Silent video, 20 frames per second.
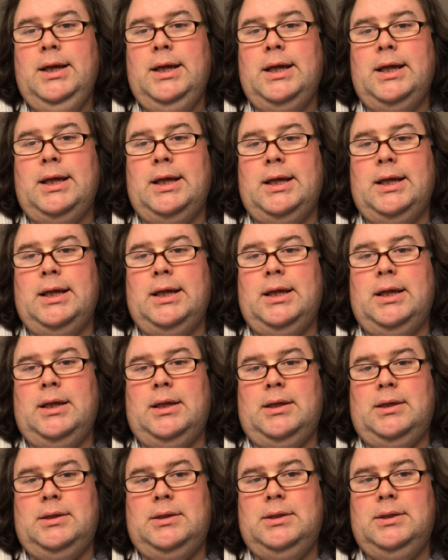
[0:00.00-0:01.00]

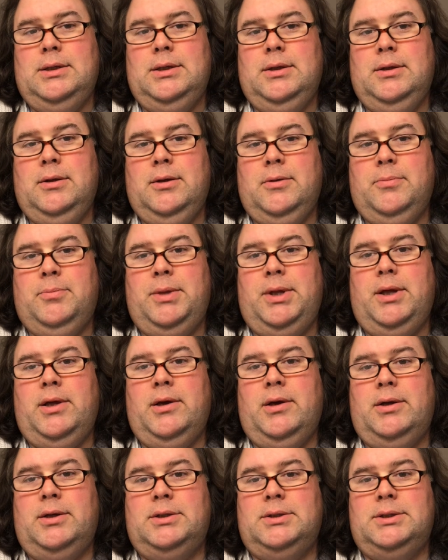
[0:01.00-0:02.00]
And
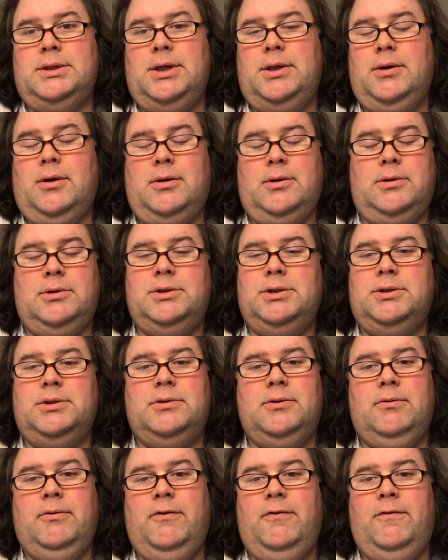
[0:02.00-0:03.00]
because it all
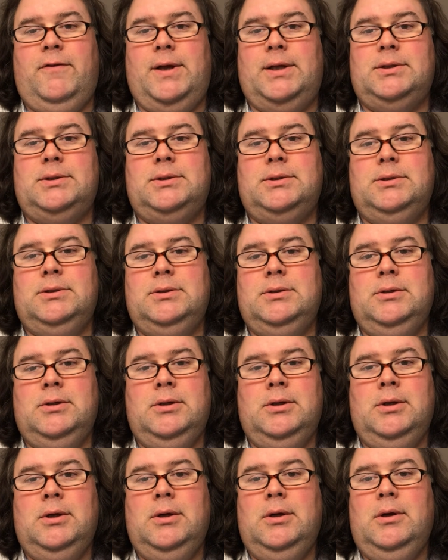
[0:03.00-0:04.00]
just fits,
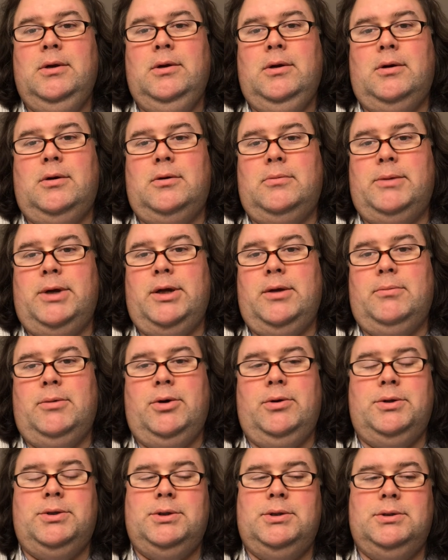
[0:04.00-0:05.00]
all my
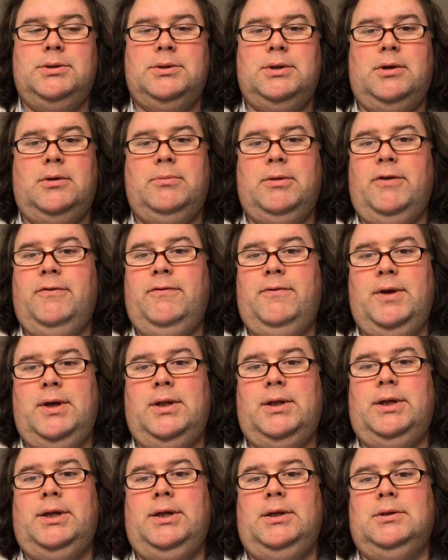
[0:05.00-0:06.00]
emotions, all my
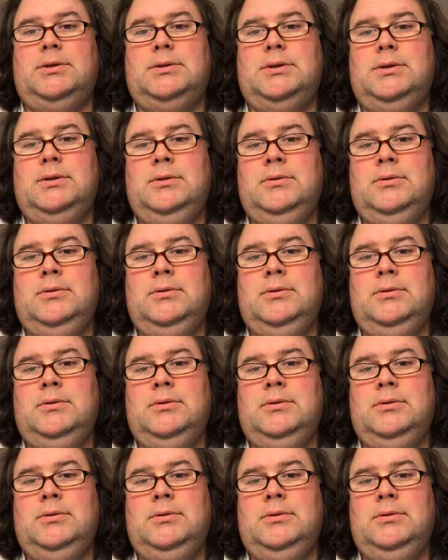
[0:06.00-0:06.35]
feelings,